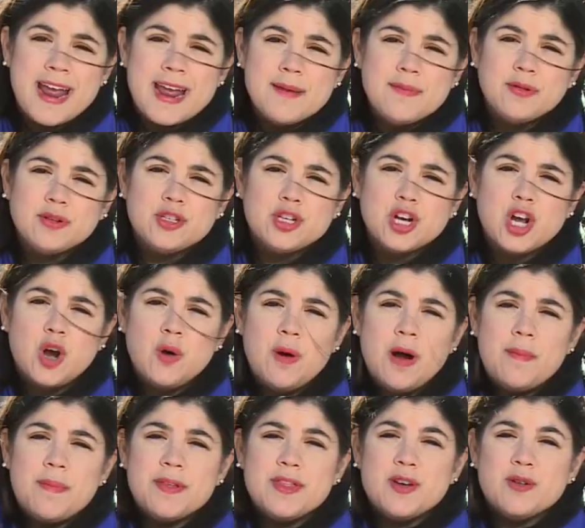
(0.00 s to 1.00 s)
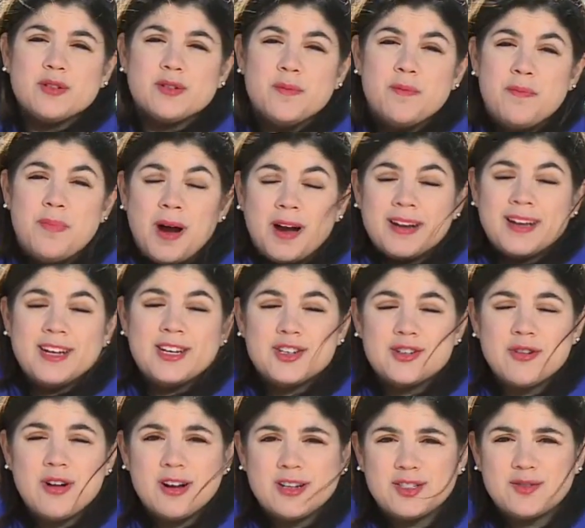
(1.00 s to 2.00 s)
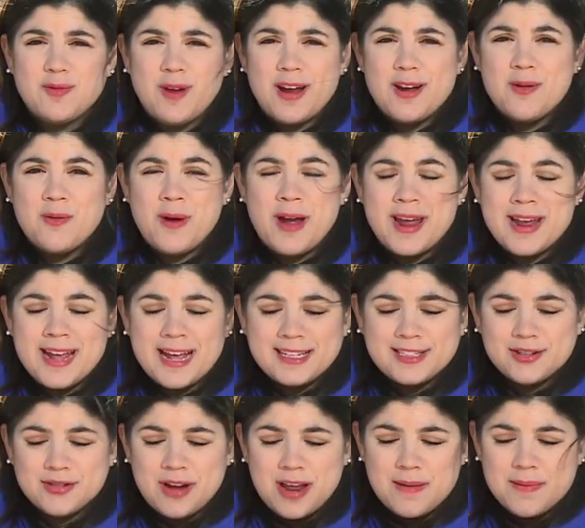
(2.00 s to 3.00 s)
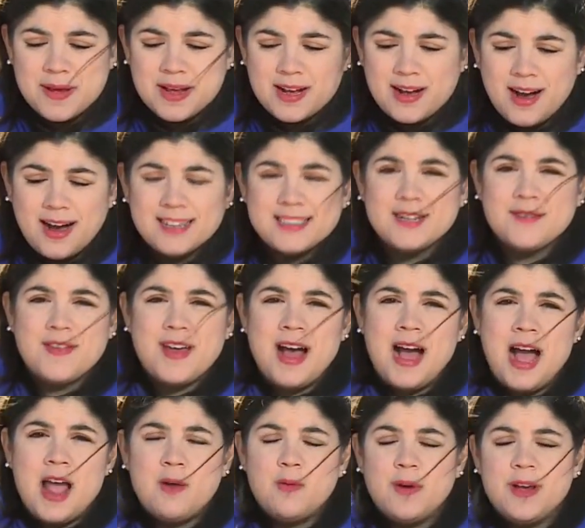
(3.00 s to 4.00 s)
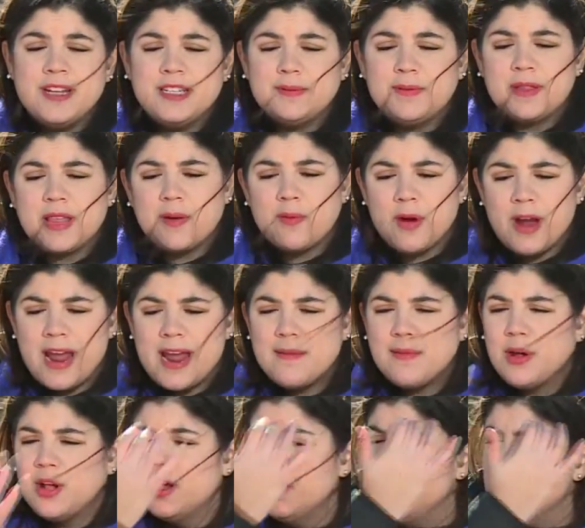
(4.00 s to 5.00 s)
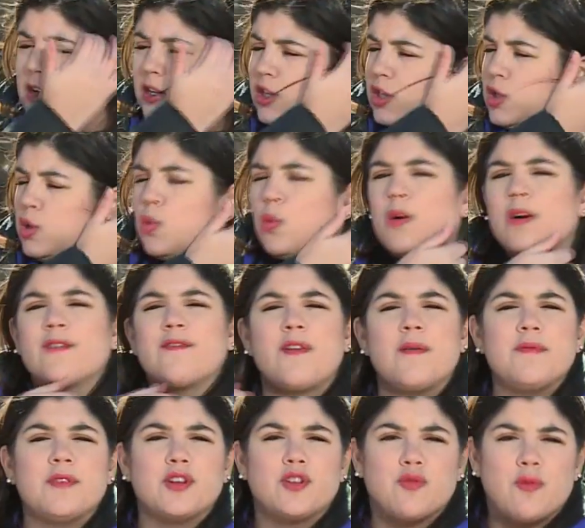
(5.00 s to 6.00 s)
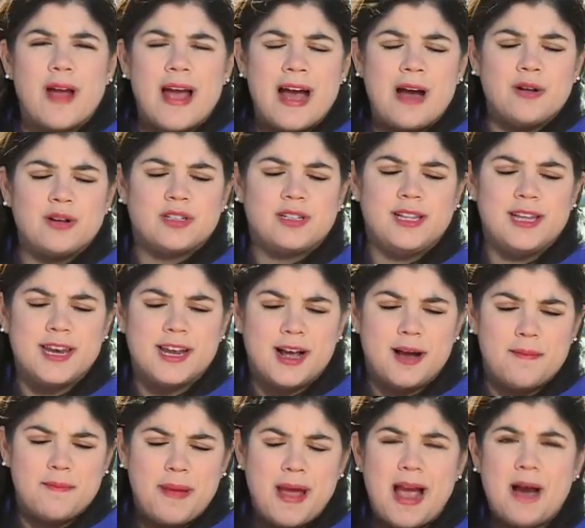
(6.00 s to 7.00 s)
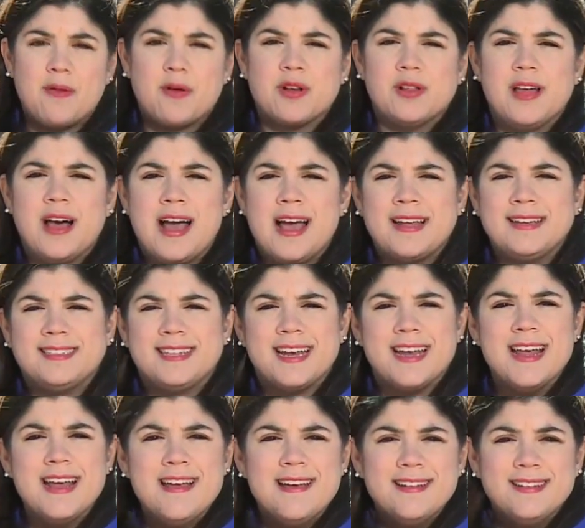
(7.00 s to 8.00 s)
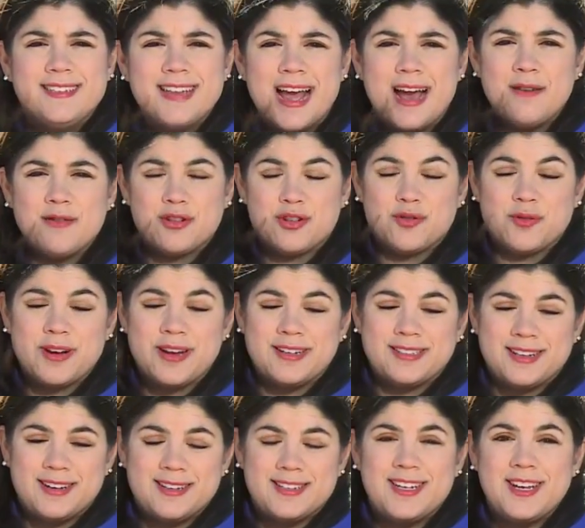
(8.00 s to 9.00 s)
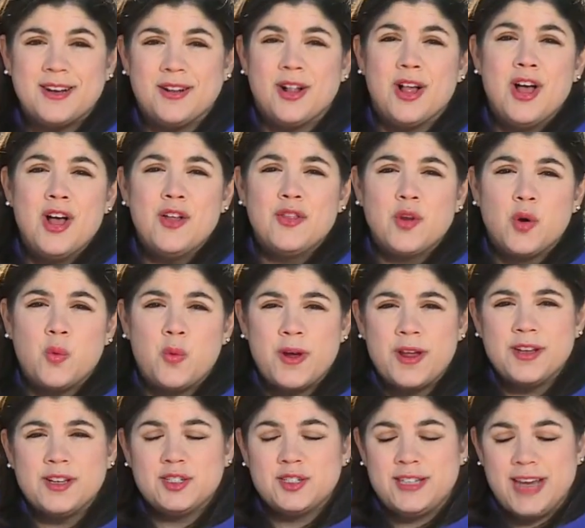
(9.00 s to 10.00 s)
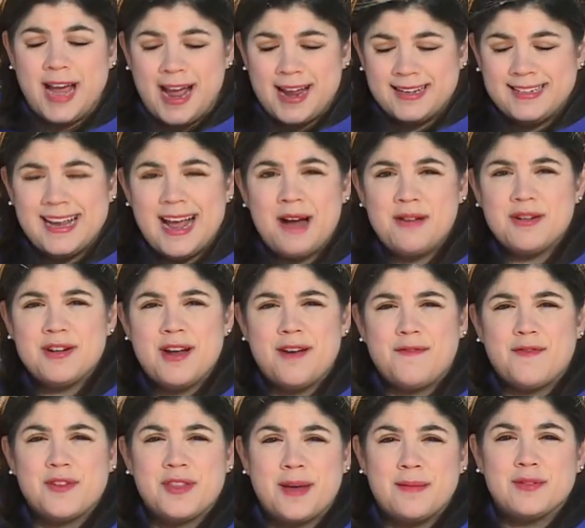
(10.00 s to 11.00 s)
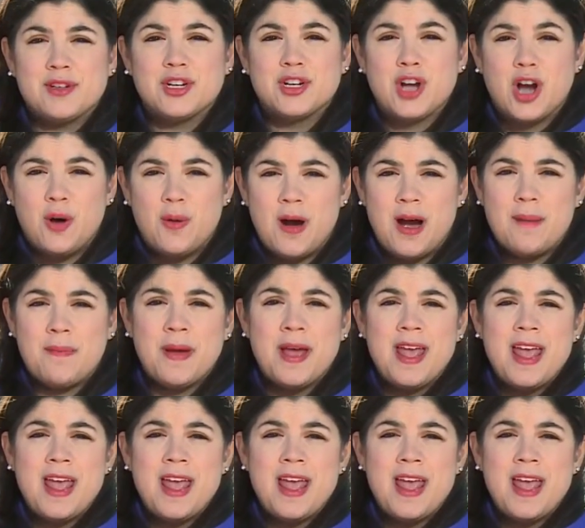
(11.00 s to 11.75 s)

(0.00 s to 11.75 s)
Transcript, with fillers: able to go up in those bucket trucks right away yesterday because of the high winds, but they were able to do work from the ground, cleaning up power lines and down trees until the winds died down enough for them to go up